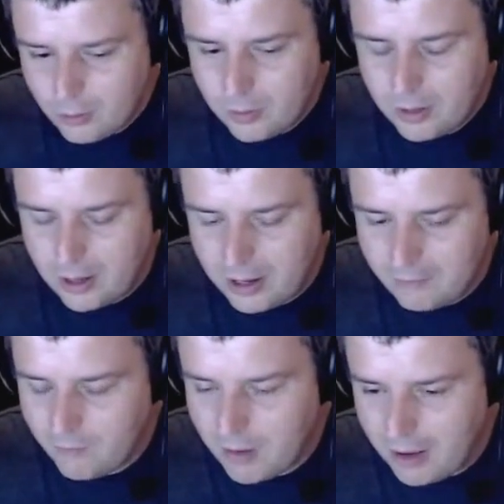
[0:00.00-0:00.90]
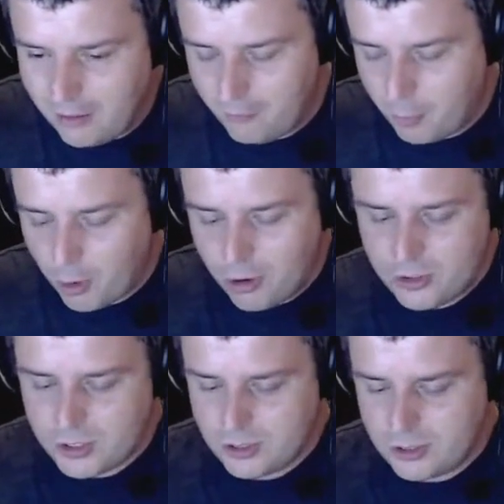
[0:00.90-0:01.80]
I've
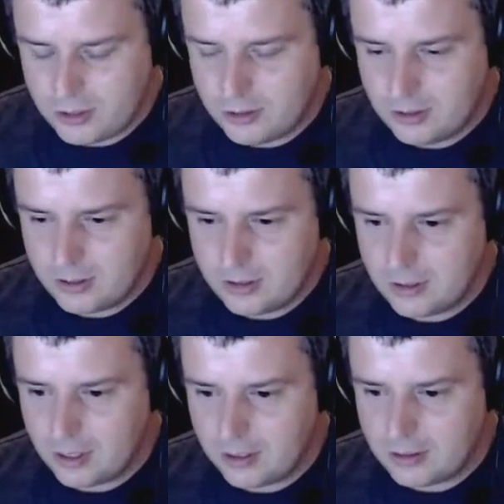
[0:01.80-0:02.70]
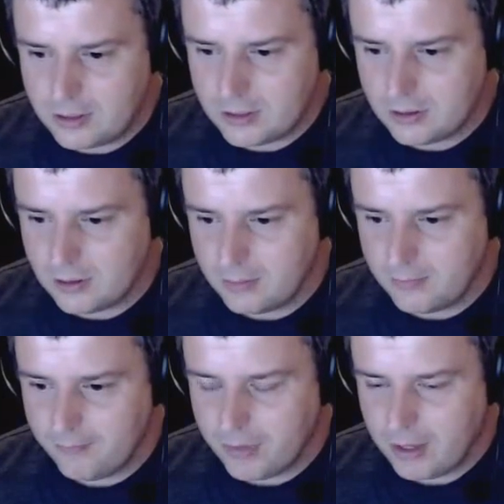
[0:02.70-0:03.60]
purchased some
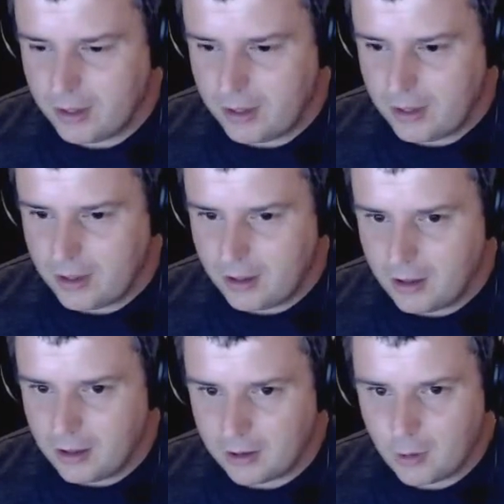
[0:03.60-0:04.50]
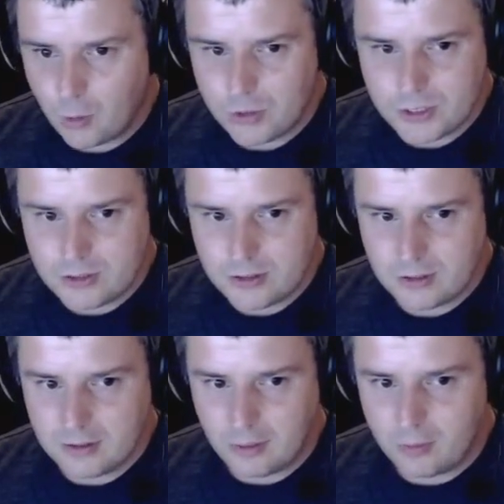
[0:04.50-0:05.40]
courses
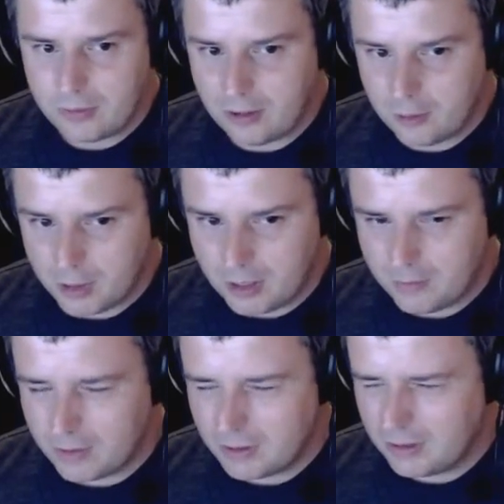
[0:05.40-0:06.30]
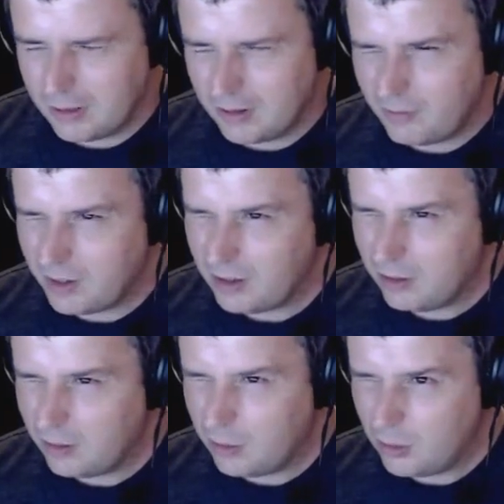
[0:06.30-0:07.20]
that have been given. I forget
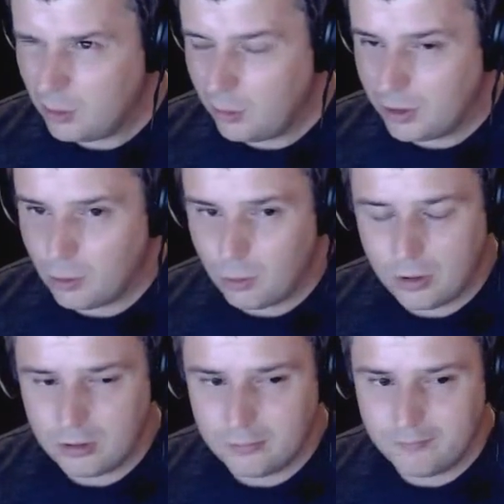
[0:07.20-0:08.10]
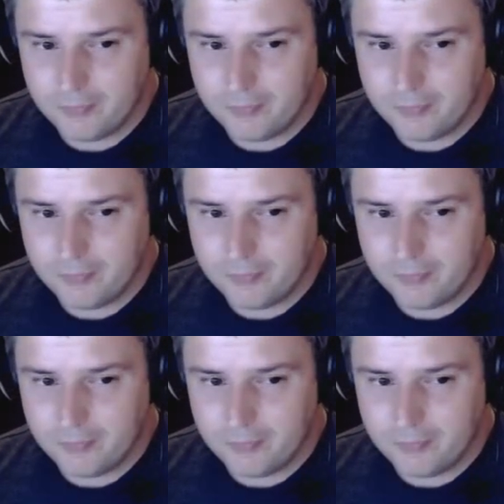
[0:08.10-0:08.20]
who recorded them.